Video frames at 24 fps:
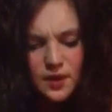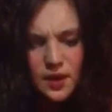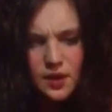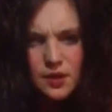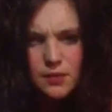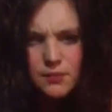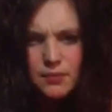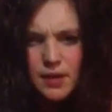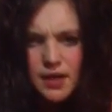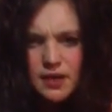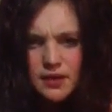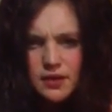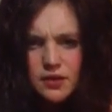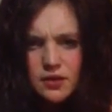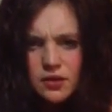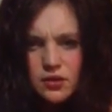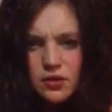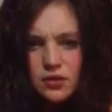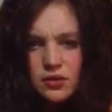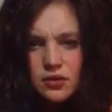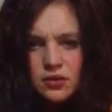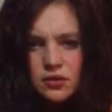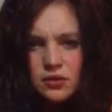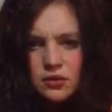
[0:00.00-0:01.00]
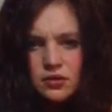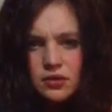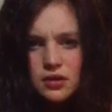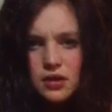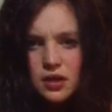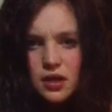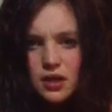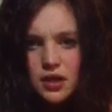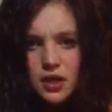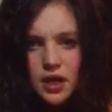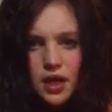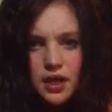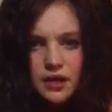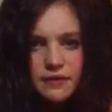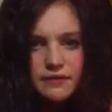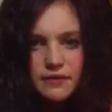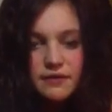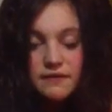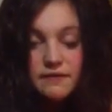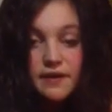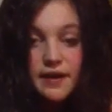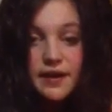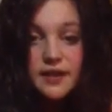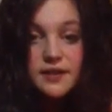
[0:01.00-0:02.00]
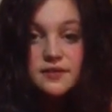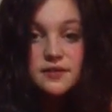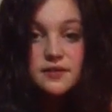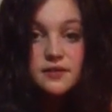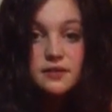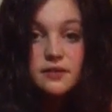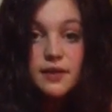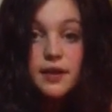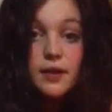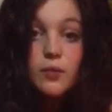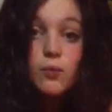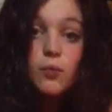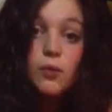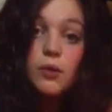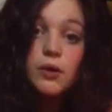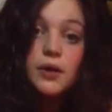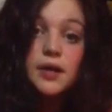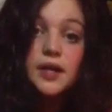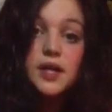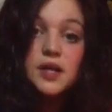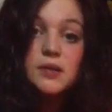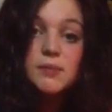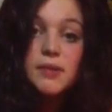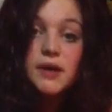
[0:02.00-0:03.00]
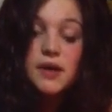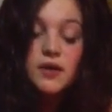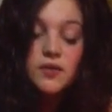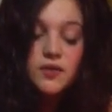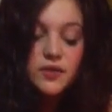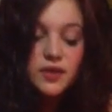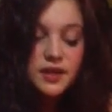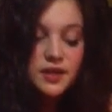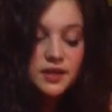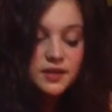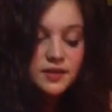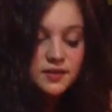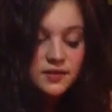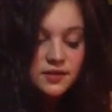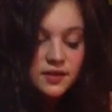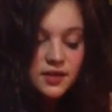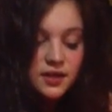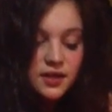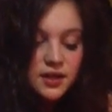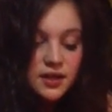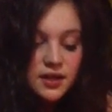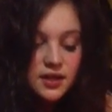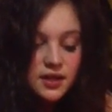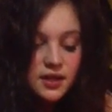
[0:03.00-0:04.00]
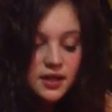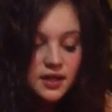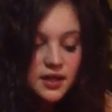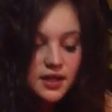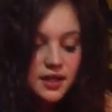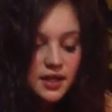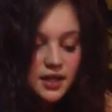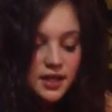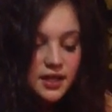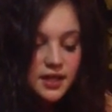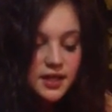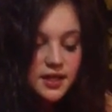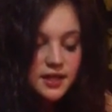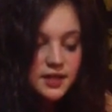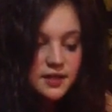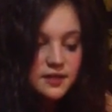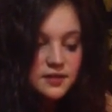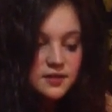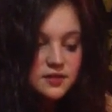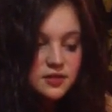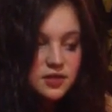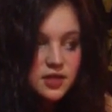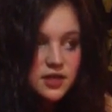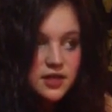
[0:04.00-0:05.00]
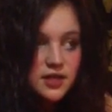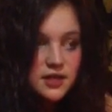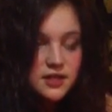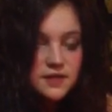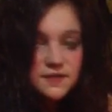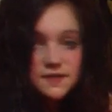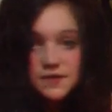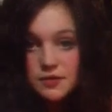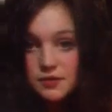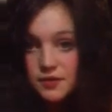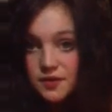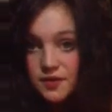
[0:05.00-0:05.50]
my little kind of advice or, like, warning about this is try not to view a